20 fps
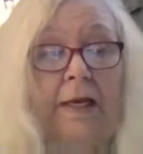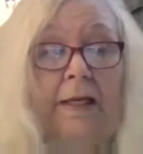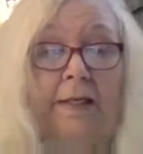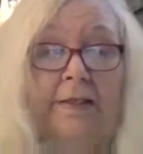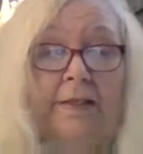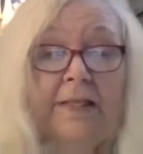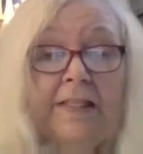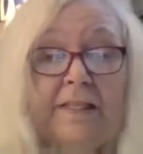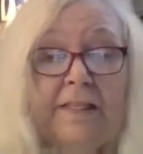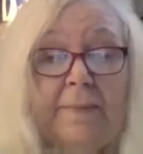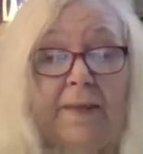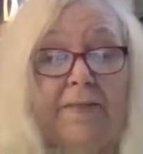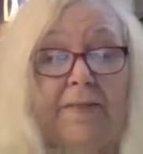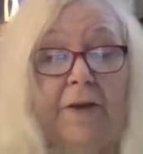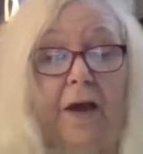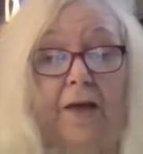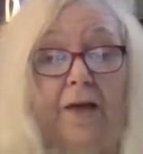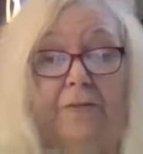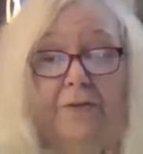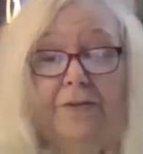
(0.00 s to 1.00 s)
This is about the
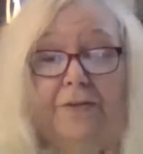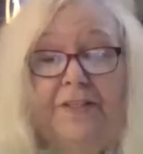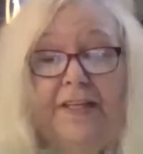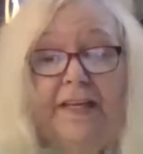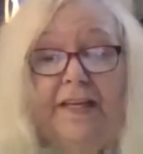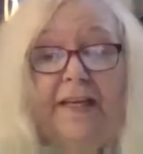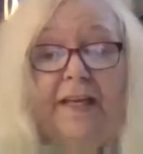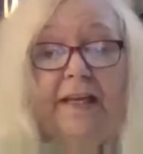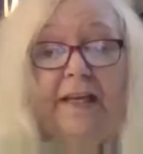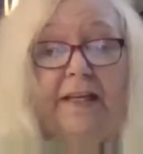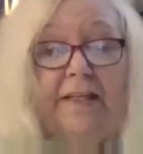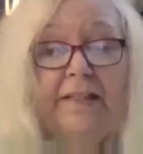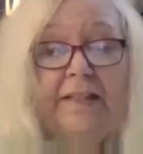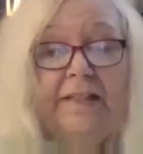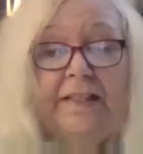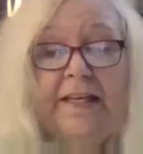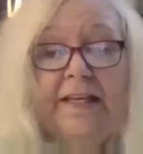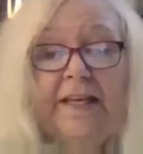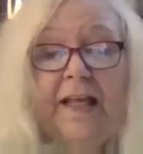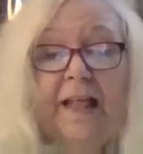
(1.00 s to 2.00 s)
author.
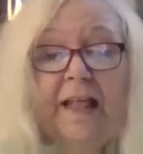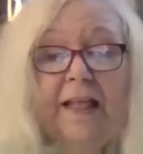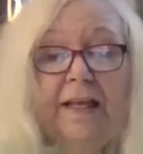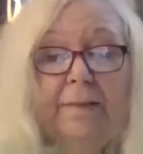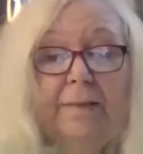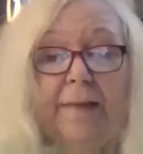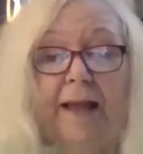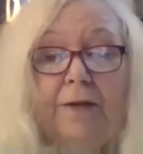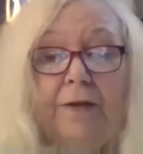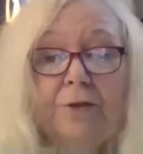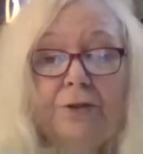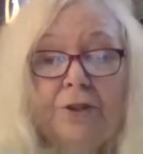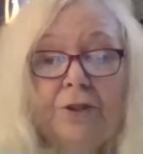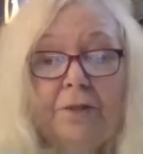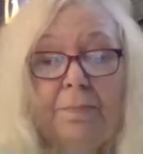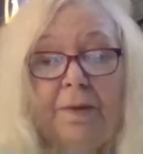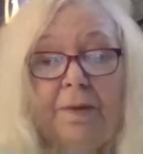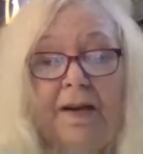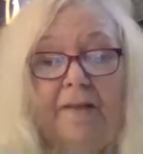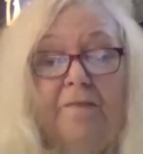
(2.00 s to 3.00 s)
T.L. and Michael
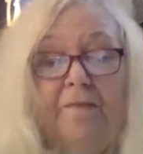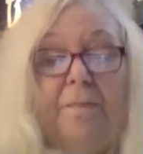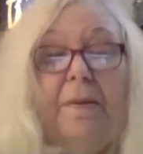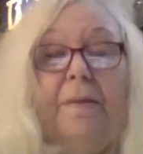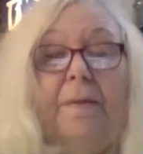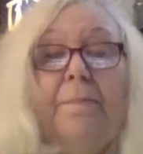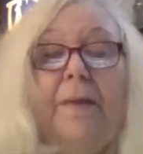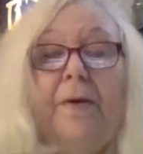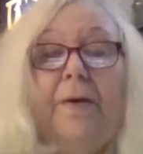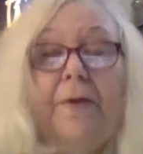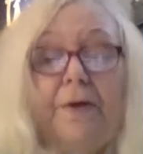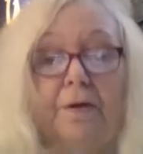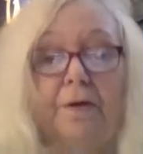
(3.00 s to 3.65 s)
Suchman have been married